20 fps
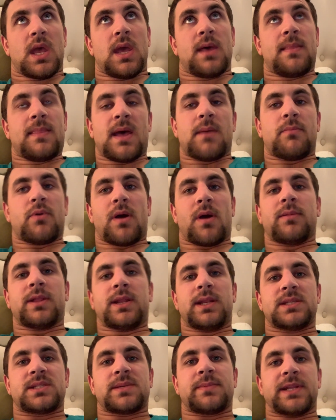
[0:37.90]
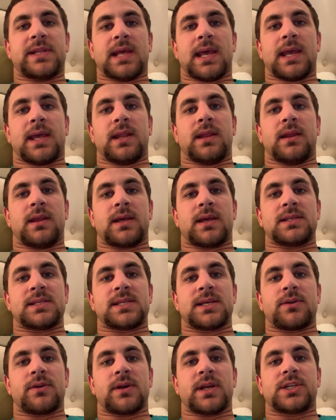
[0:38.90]
And that probably needs to be taken into
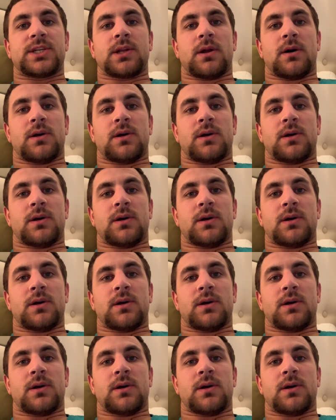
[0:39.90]
consideration